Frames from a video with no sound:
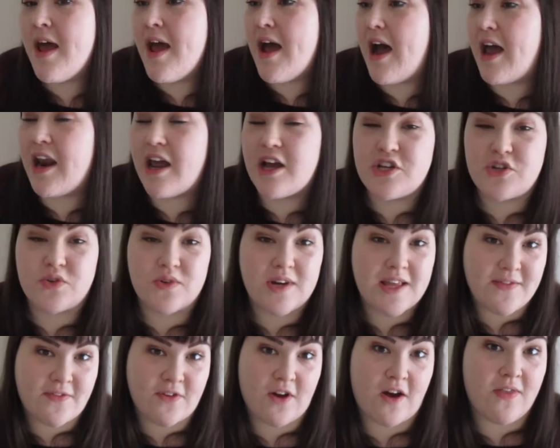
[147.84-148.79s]
and I shall
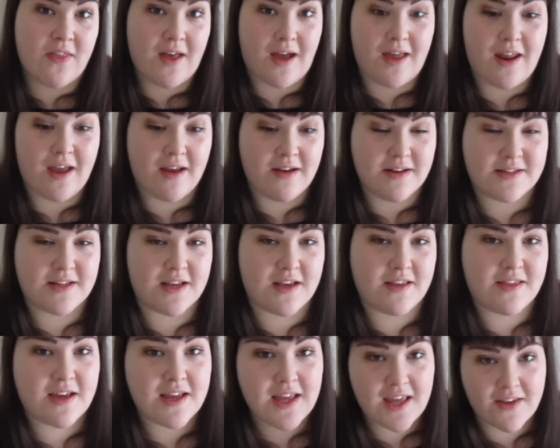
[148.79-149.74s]
leave it on that note. So
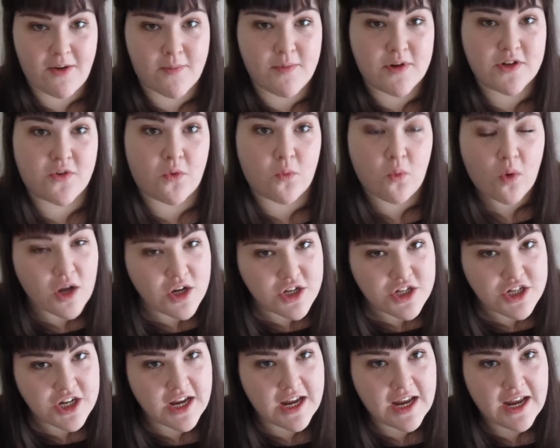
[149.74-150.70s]
thank you very much for
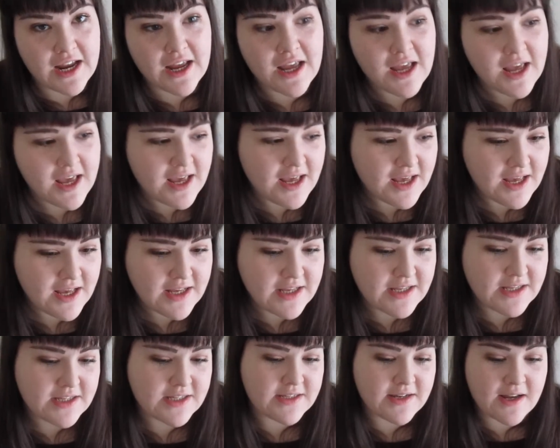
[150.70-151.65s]
watching.
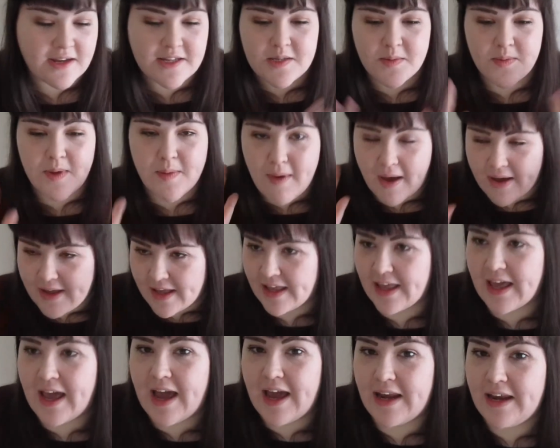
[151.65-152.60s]
It's nice to be back
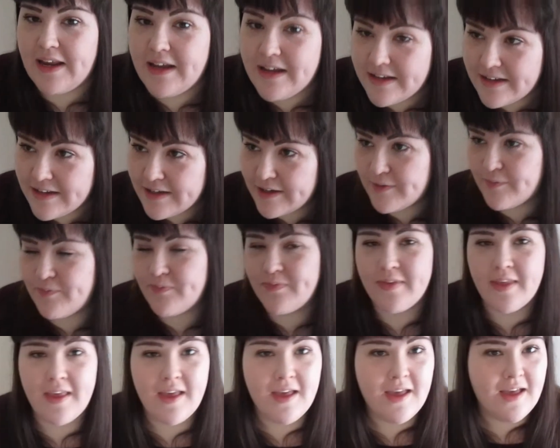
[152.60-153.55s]
again.
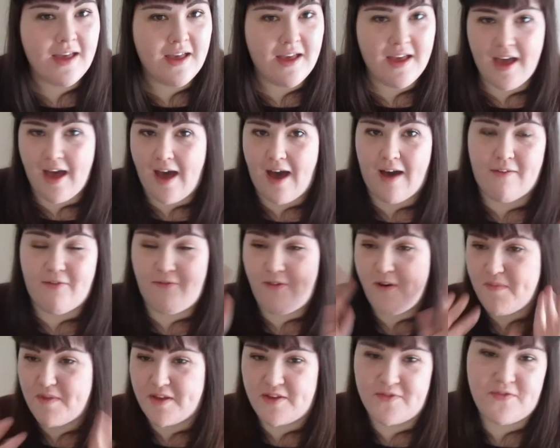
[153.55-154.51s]
I've
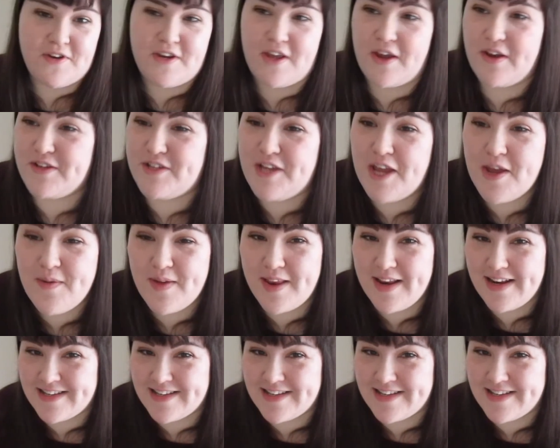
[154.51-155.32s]
filmed this video too many